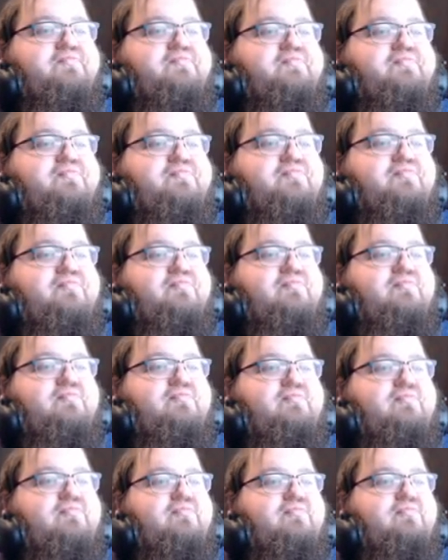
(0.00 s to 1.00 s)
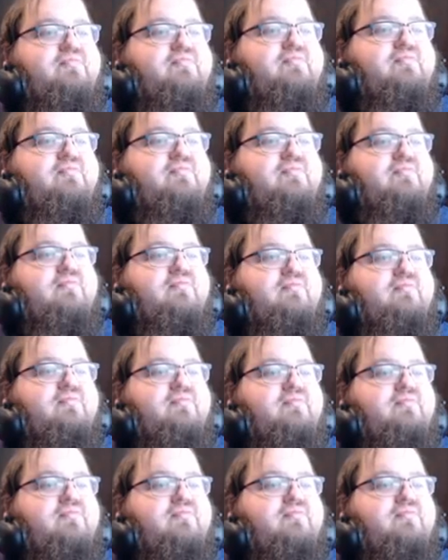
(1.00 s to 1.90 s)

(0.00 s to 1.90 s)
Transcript: Nobody speaks.